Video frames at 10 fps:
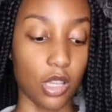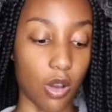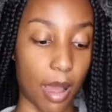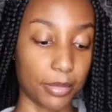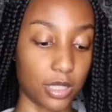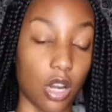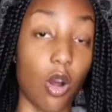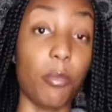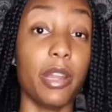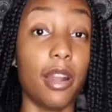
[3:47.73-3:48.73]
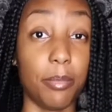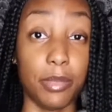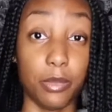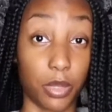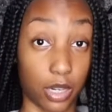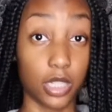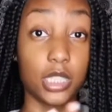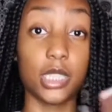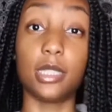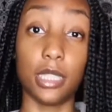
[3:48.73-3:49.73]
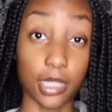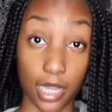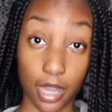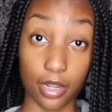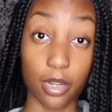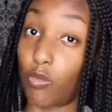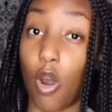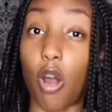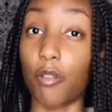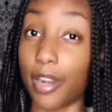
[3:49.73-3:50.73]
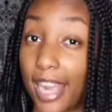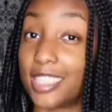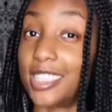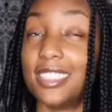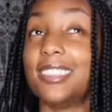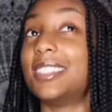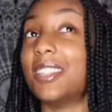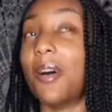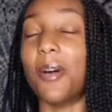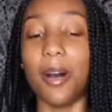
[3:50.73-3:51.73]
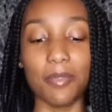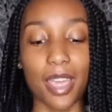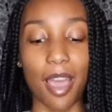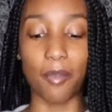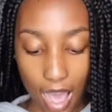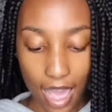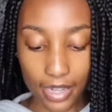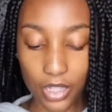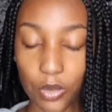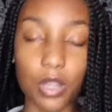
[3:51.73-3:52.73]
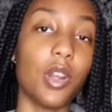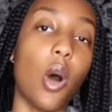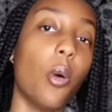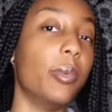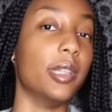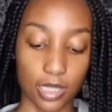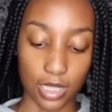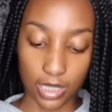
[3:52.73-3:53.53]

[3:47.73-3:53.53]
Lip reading: So I'm just gonna open it up and we're gonna just see together raw reaction. So yeah, how do you even open it?